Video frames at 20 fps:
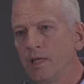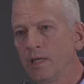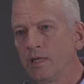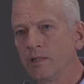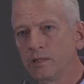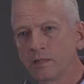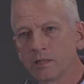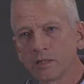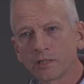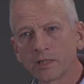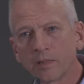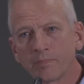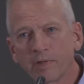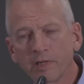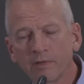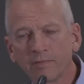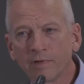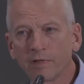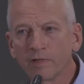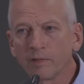And this is
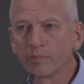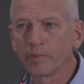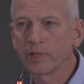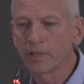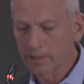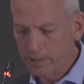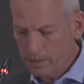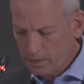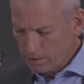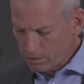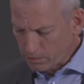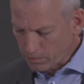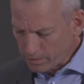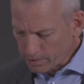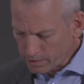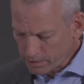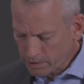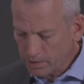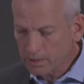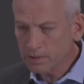something fundamentally new.
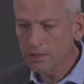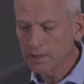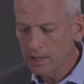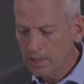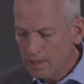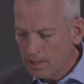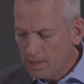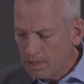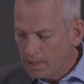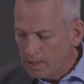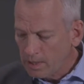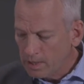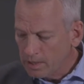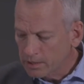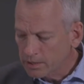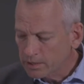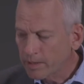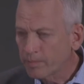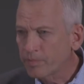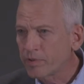This is
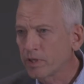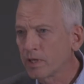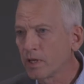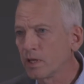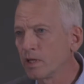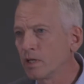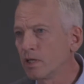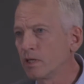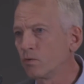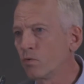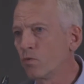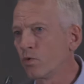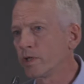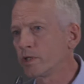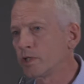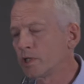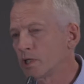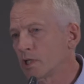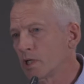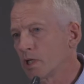something in
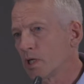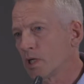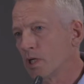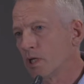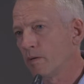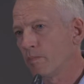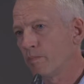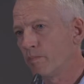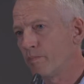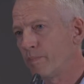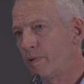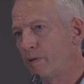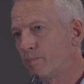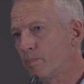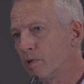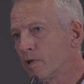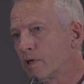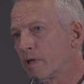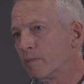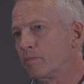which
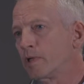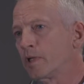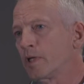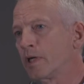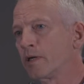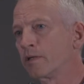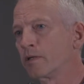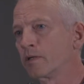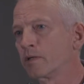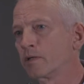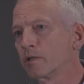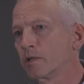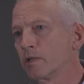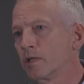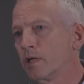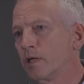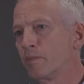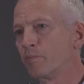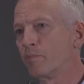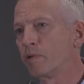people come together
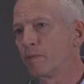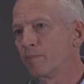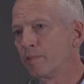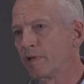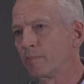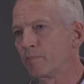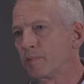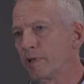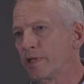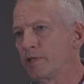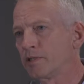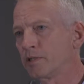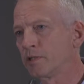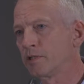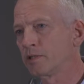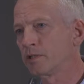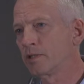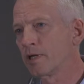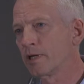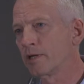in public
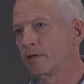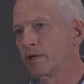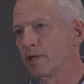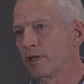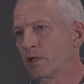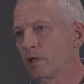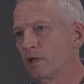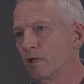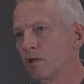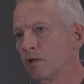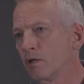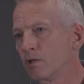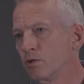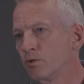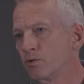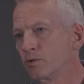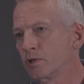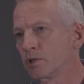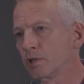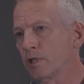places that are
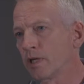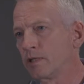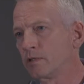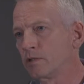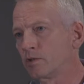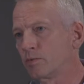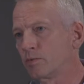enclosed and